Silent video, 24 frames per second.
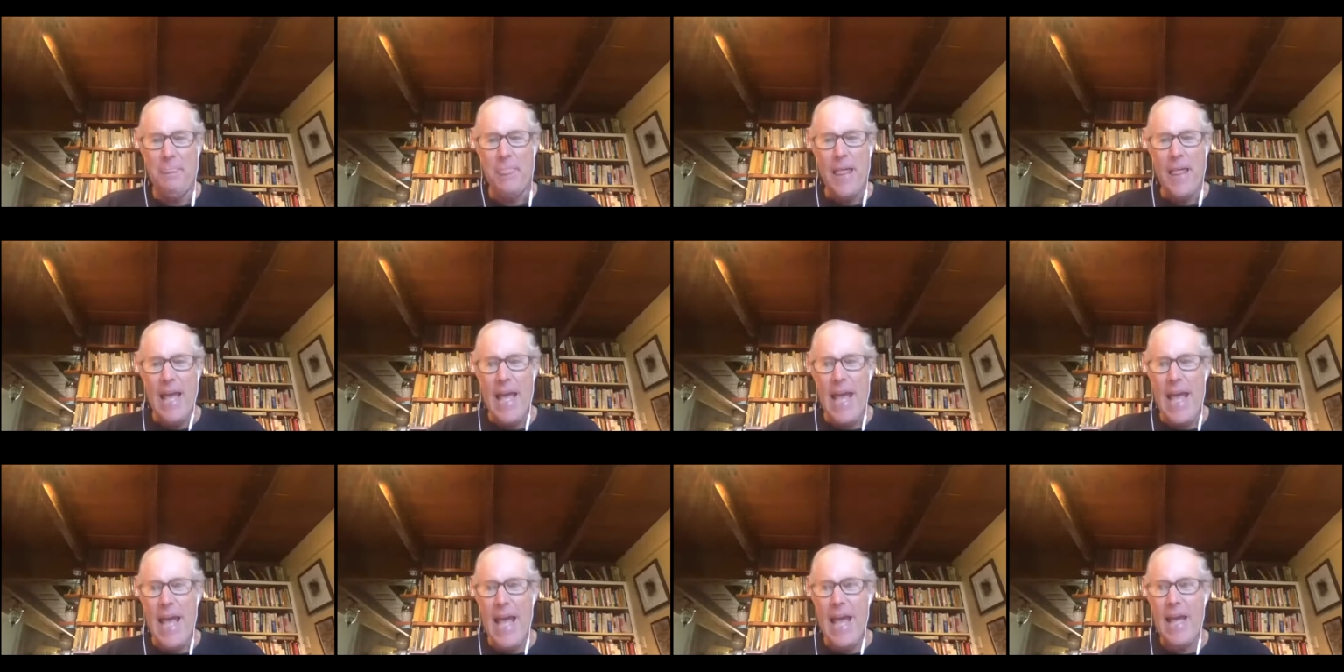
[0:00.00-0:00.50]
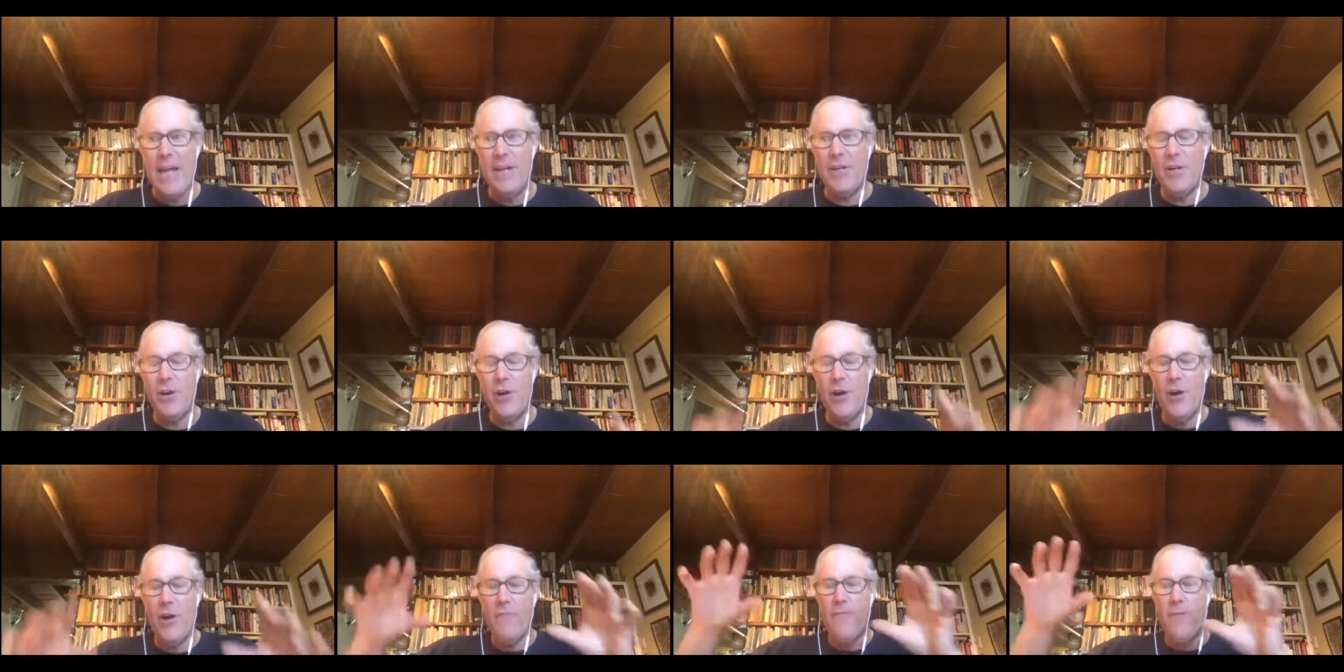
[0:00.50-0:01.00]
and turn
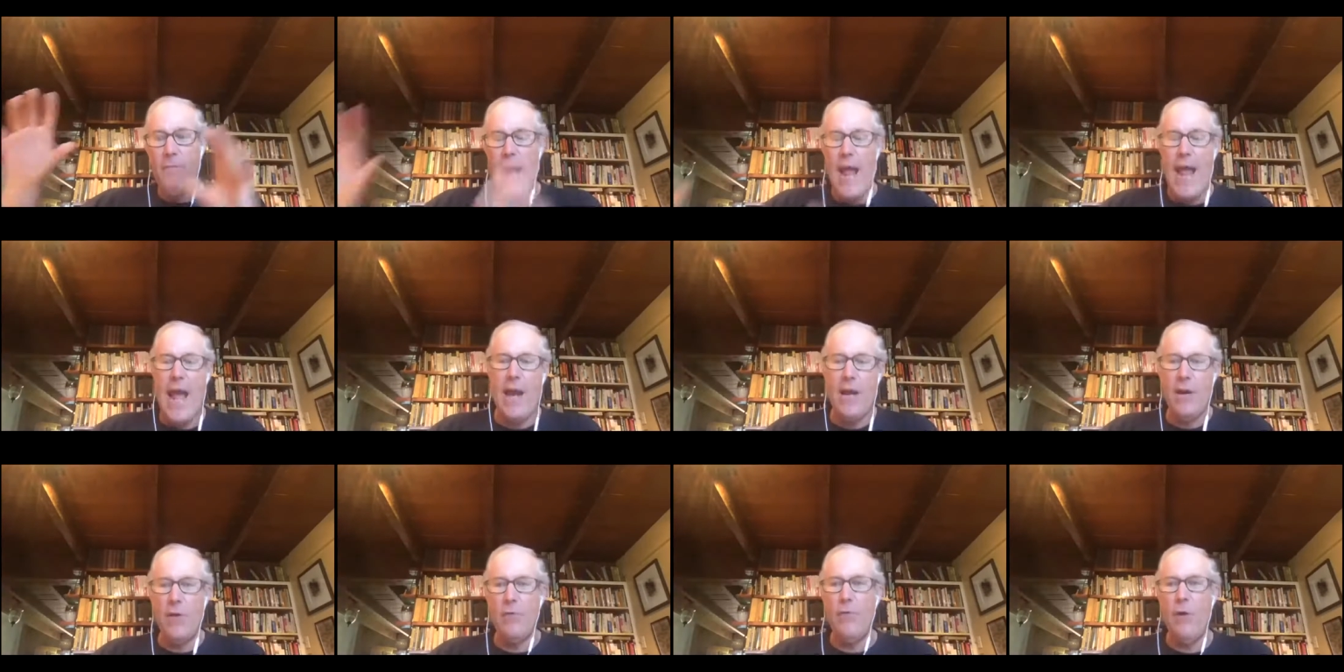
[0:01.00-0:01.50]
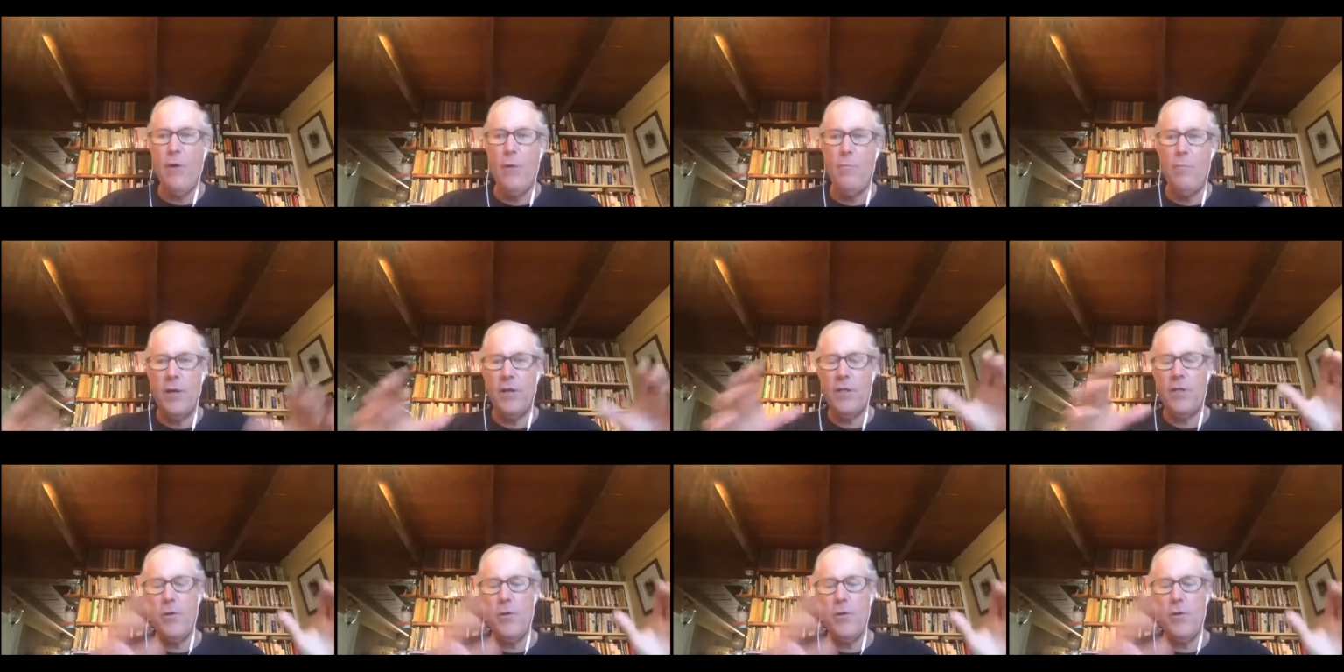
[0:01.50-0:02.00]
it from
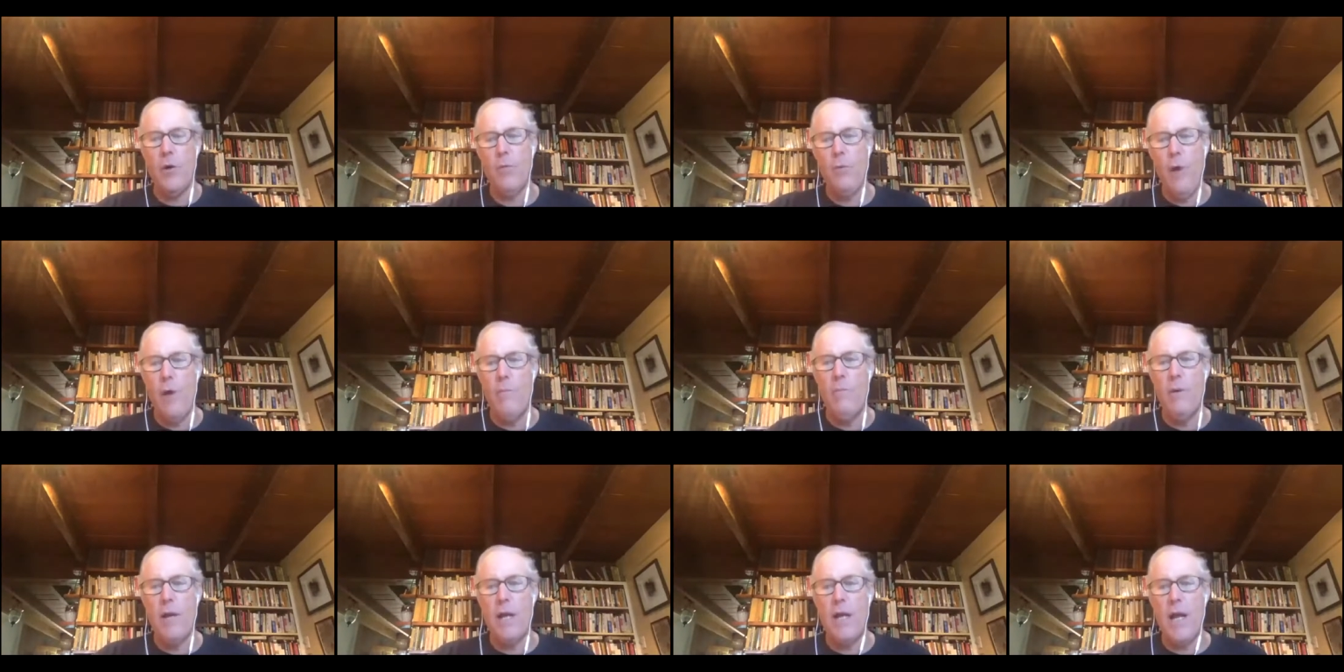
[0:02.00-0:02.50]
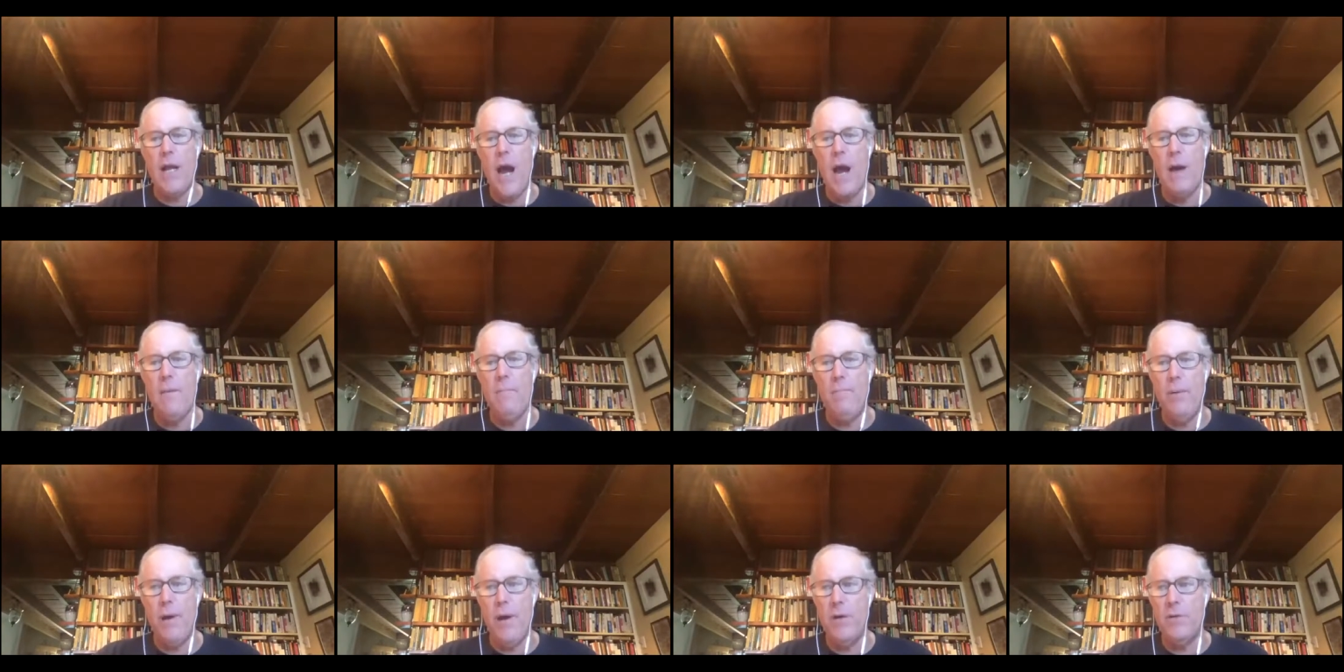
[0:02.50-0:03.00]
anaerobic to aerobic
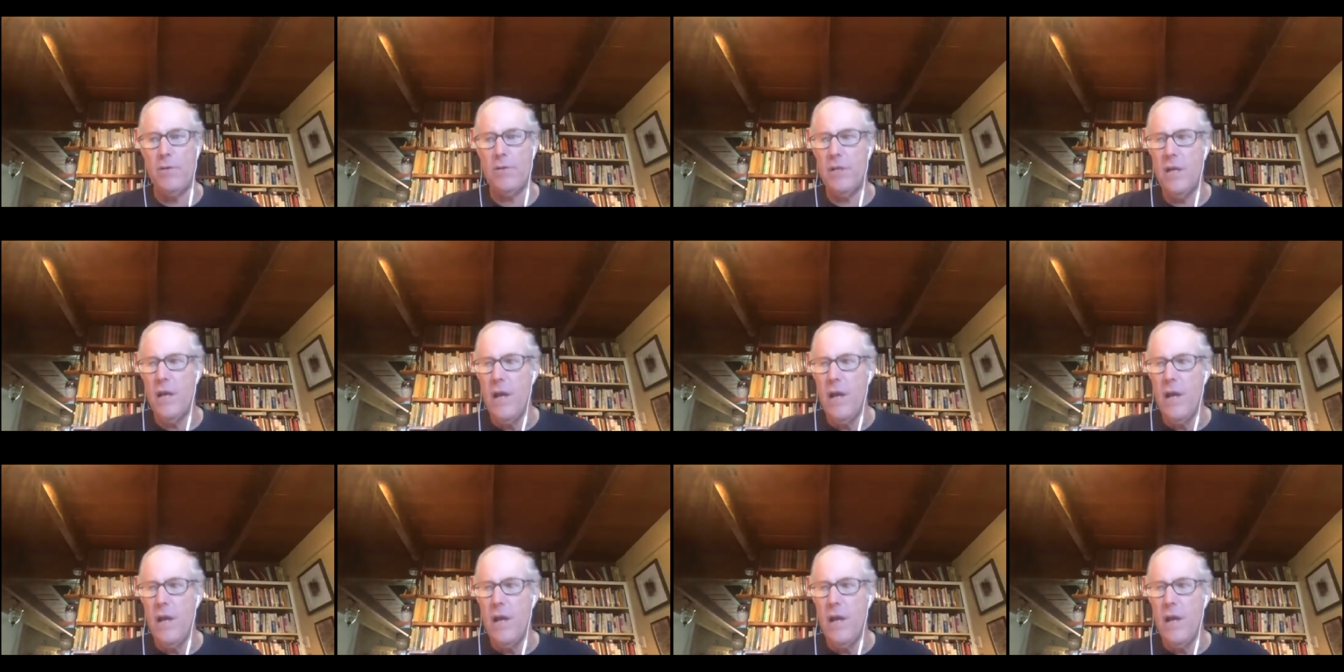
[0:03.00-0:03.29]
compost.